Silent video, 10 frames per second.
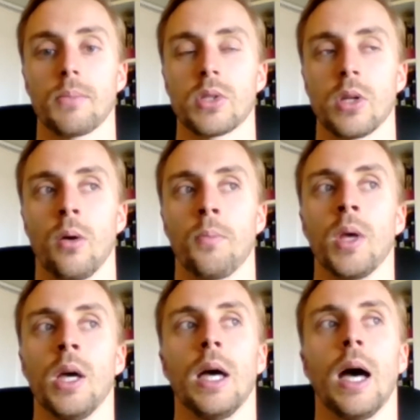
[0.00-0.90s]
So
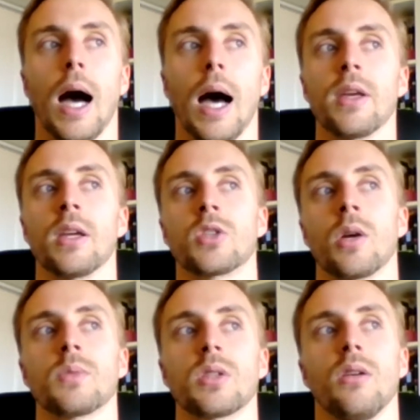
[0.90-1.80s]
I think in
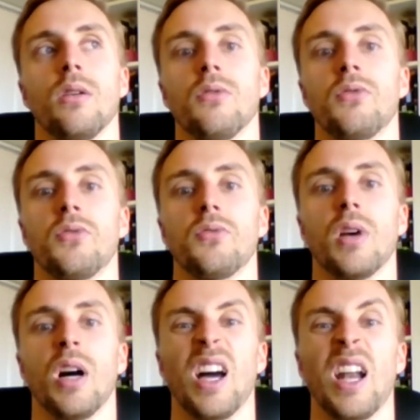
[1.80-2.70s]
terms of
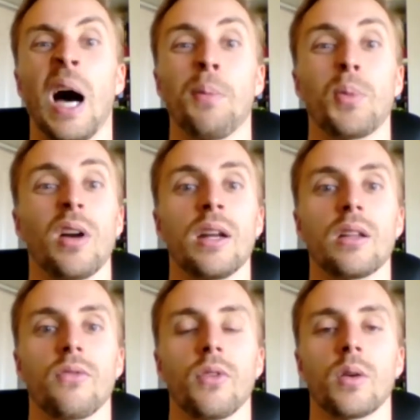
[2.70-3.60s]
an upper end of
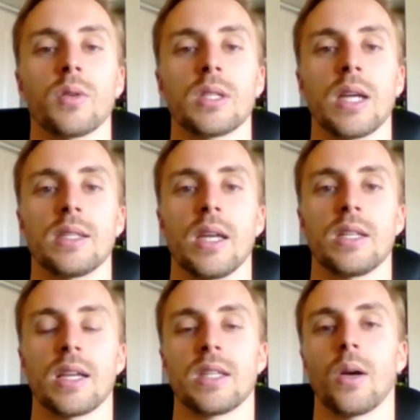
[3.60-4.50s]
the frequency, I'd say
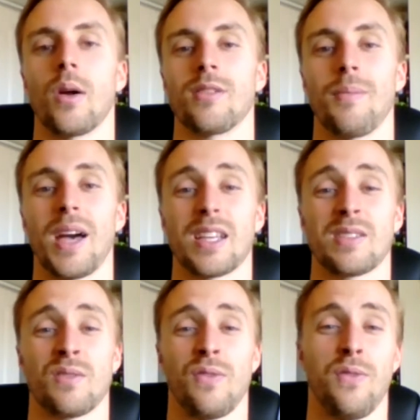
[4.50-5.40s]
testing 1 rep
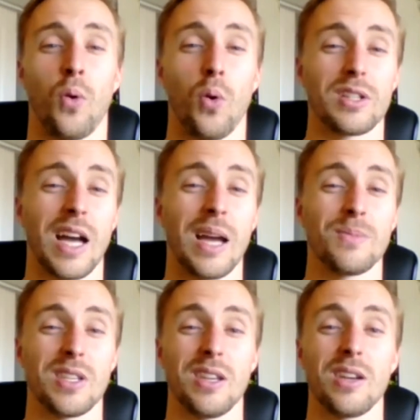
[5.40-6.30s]
max 4 times
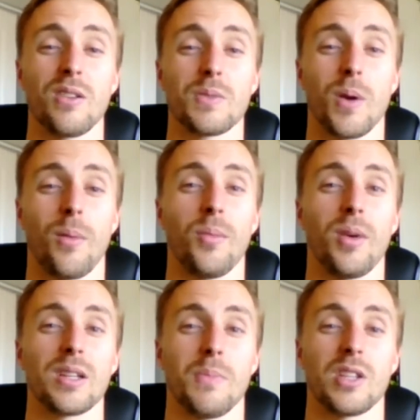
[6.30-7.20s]
a year is probably about
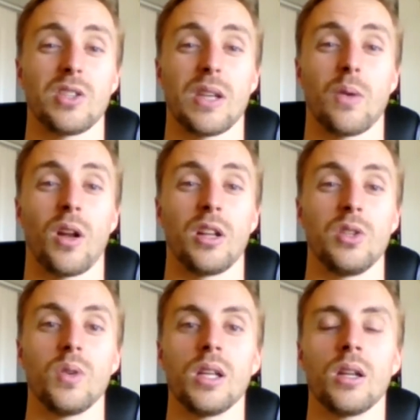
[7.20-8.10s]
as much as I'd want to
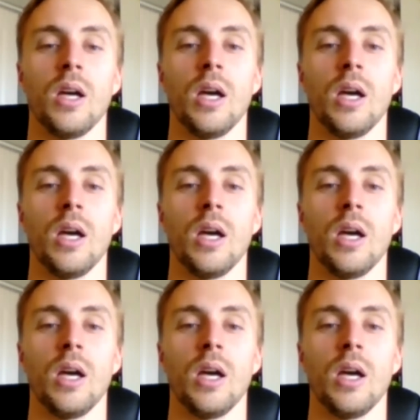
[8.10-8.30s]
do it.